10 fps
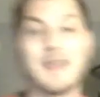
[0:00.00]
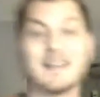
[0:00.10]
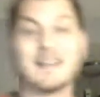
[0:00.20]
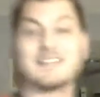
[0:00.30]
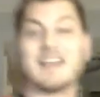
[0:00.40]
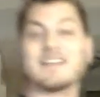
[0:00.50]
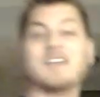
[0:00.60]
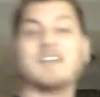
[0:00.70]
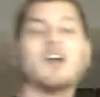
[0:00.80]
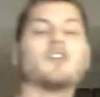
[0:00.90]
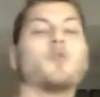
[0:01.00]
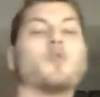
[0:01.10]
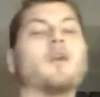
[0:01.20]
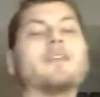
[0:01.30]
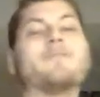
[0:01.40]
says
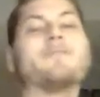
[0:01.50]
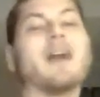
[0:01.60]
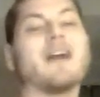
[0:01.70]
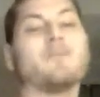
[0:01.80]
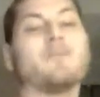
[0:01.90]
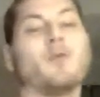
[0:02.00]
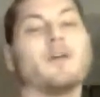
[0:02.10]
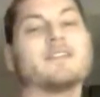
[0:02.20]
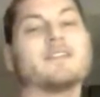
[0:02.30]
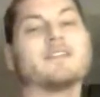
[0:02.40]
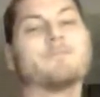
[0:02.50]
25 points.